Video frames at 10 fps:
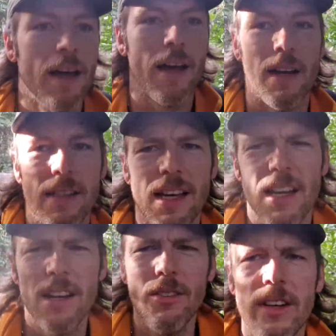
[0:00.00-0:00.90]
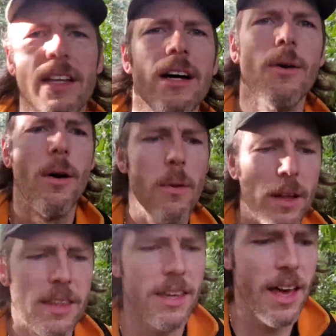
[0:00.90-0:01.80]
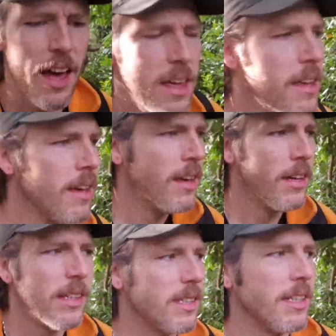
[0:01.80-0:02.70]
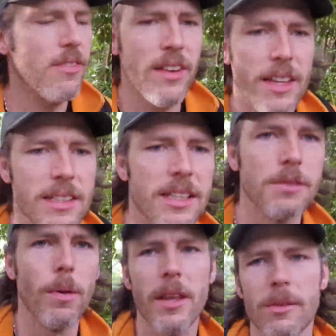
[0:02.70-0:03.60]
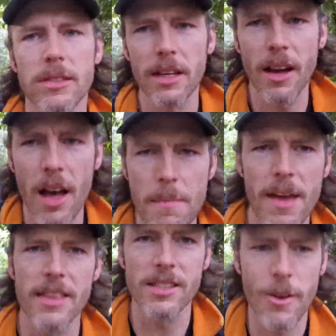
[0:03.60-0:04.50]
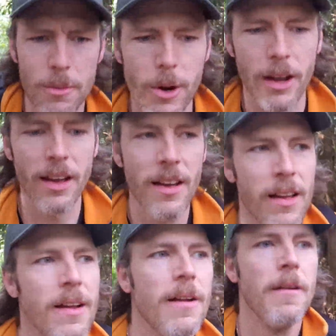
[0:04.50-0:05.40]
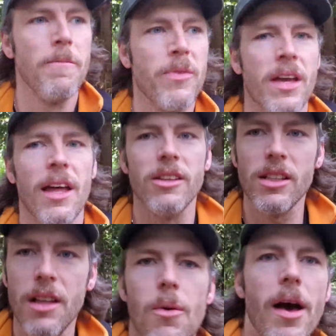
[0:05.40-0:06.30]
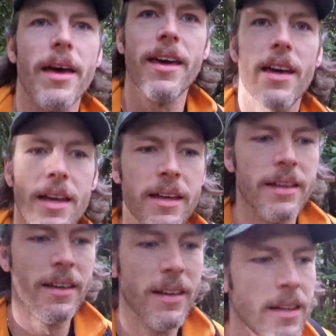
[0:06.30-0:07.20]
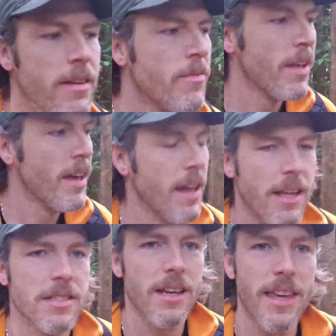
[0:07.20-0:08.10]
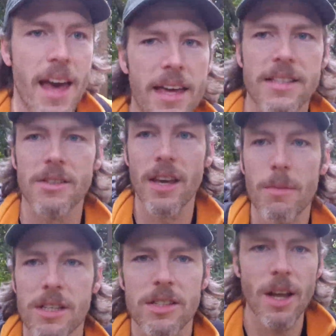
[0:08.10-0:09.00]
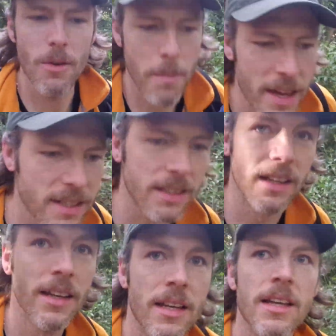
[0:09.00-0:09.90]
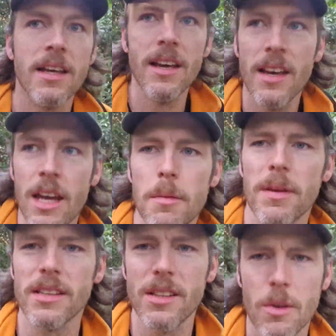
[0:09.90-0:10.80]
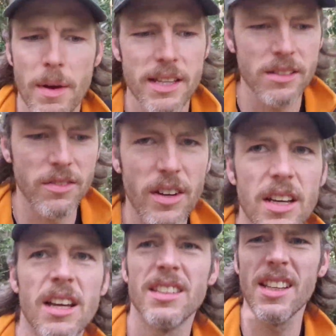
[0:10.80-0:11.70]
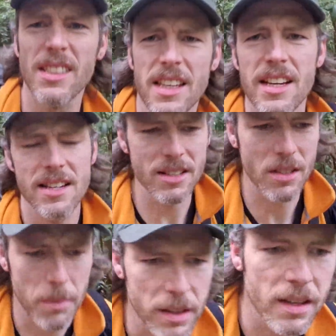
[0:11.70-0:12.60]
And he said, "I don't really know what the significance is," but he was like, "I made the stonework." I was like, "No way." He's like, "Yeah, he was a stonemason. He'd been a stonemason for 60 years or something."